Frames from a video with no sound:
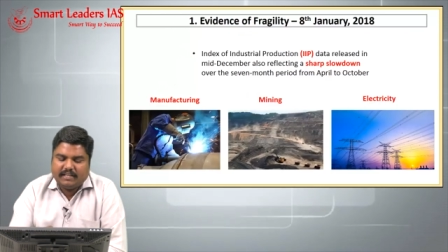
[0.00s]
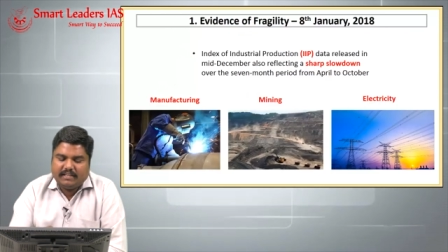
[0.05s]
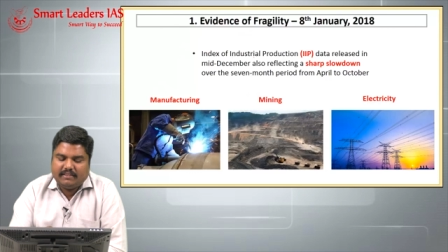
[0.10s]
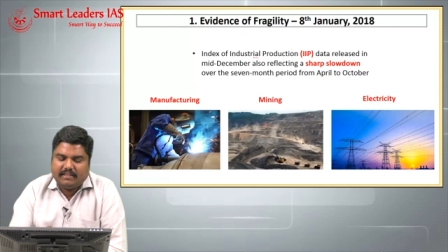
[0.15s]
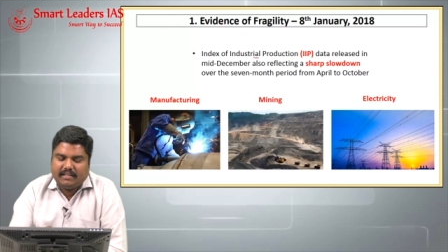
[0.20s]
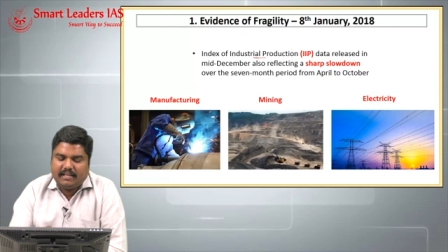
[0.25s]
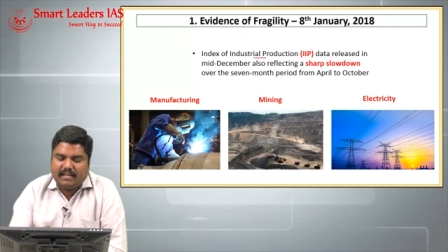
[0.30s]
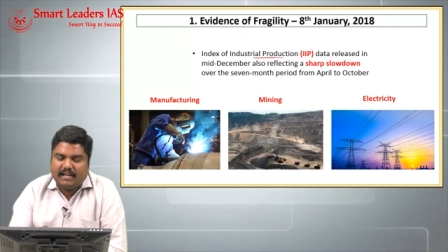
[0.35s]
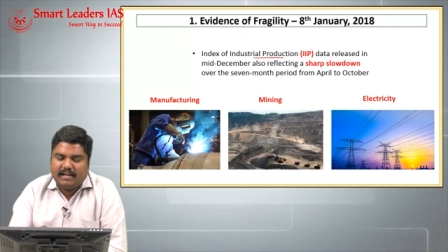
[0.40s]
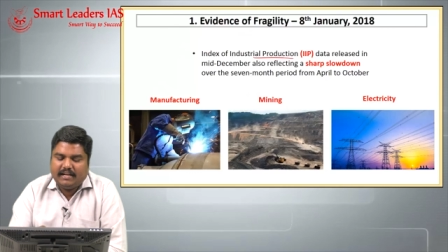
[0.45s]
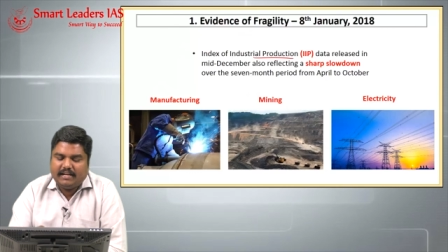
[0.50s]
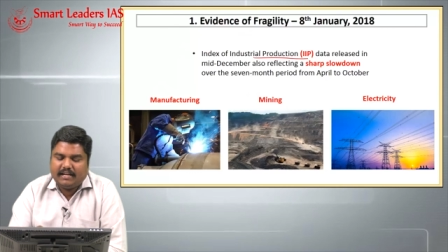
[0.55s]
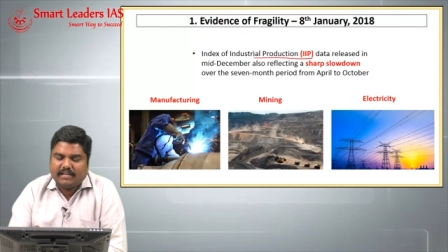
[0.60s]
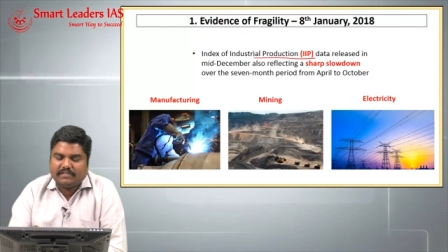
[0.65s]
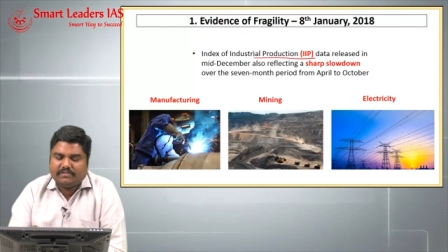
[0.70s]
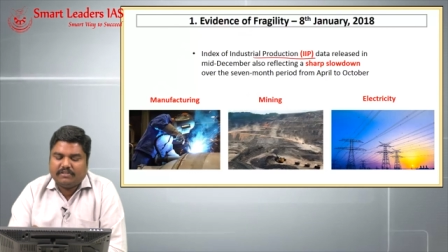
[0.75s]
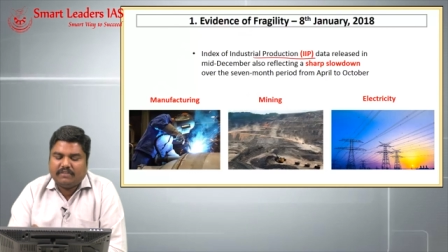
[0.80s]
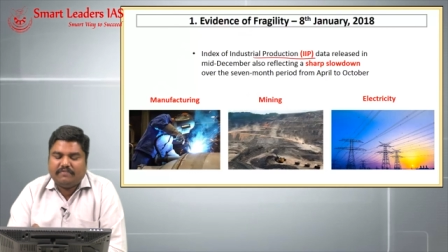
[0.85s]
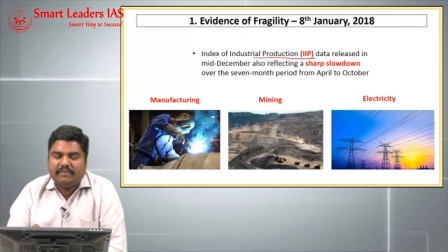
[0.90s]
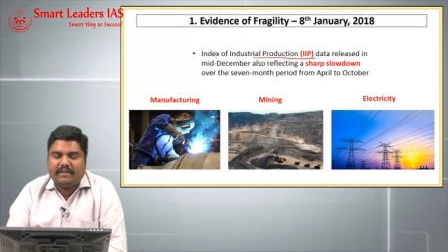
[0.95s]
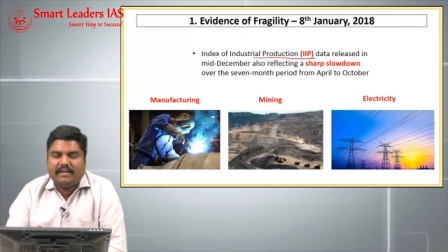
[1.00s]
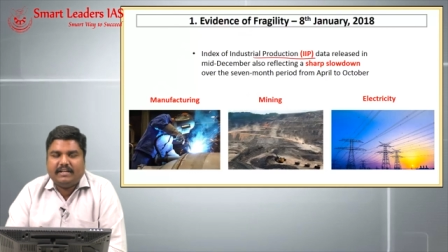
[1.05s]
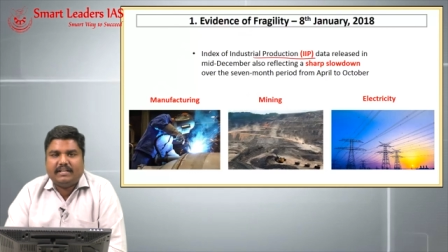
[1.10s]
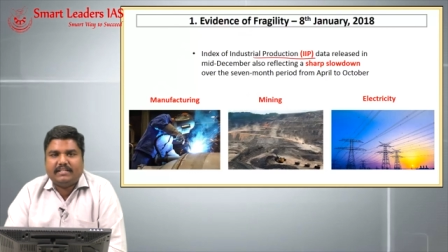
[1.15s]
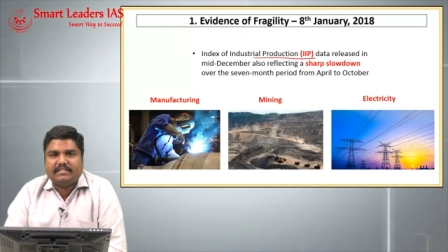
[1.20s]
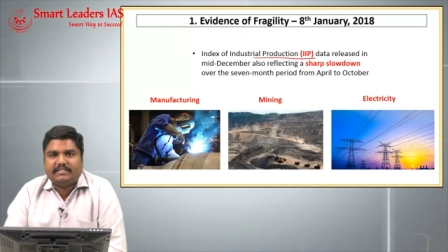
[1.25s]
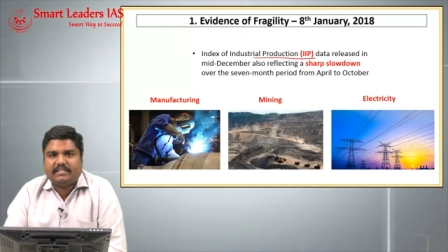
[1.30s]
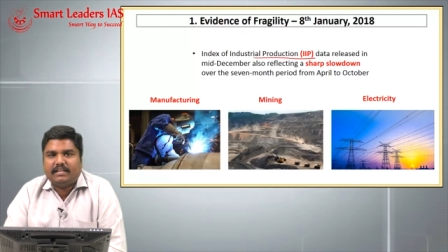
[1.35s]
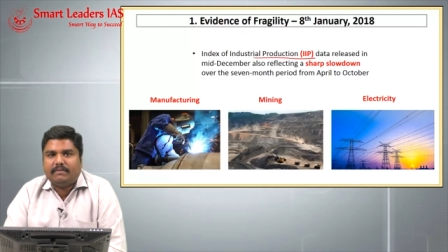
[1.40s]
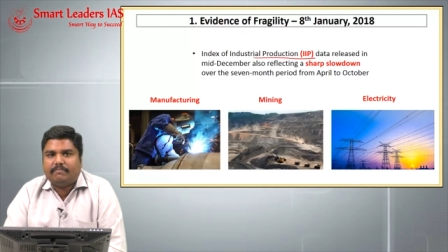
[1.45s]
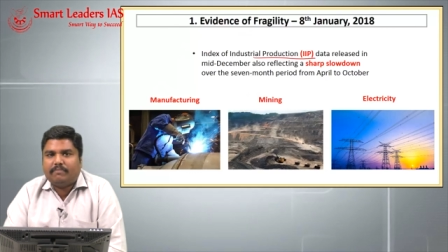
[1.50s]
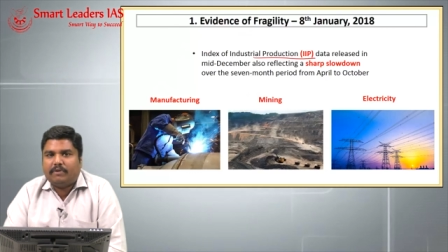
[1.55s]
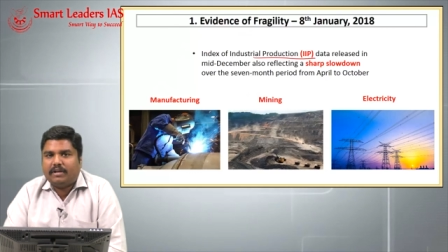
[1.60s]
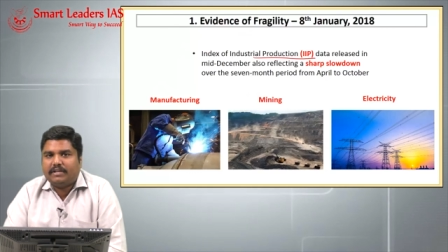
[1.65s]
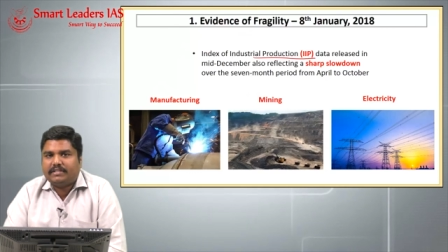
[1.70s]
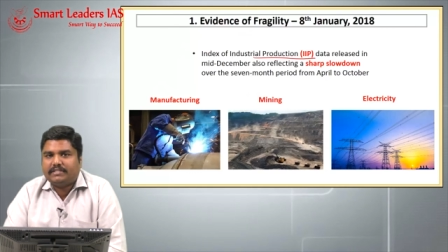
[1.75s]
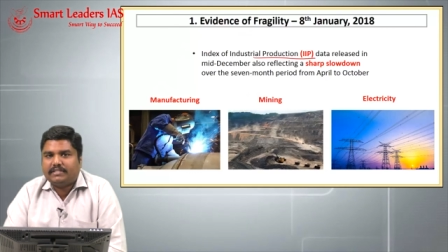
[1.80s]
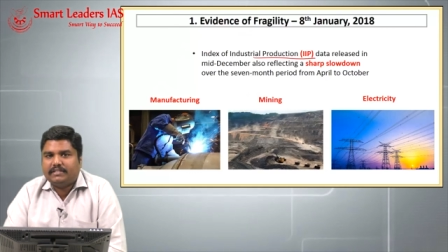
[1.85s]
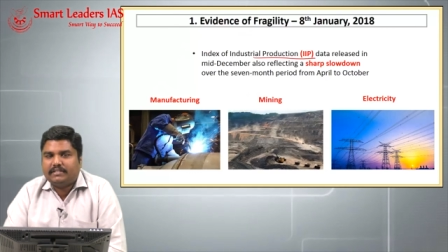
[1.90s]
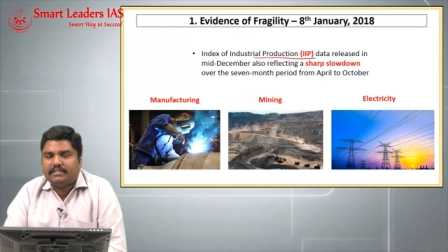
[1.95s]
in the index of industrial
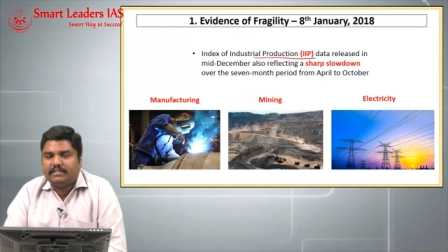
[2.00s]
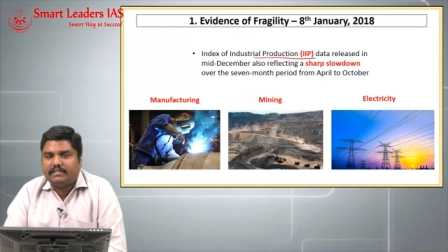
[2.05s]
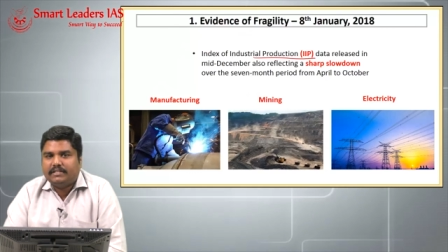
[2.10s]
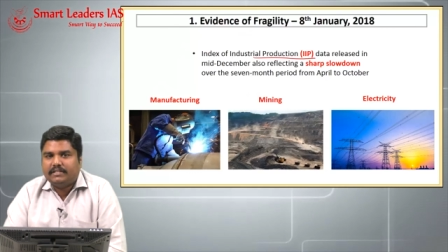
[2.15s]
production.